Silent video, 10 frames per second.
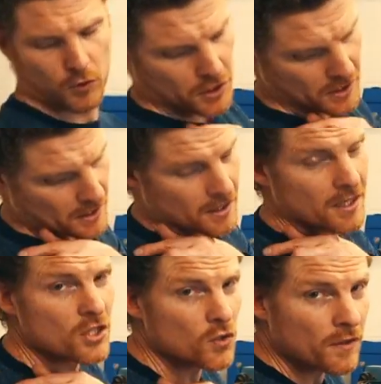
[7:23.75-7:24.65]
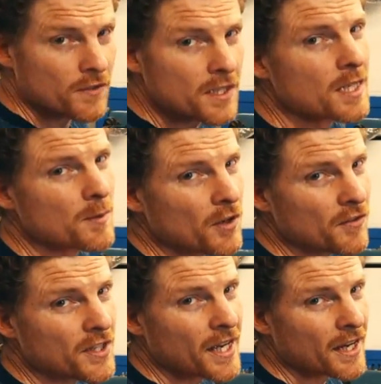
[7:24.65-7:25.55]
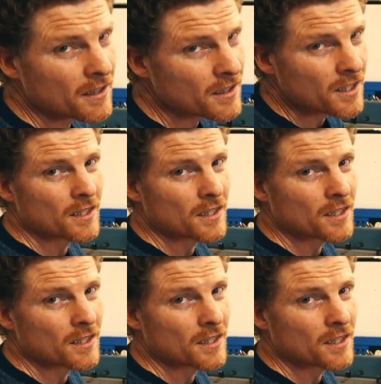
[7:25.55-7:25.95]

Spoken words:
which is this sort of seam over here.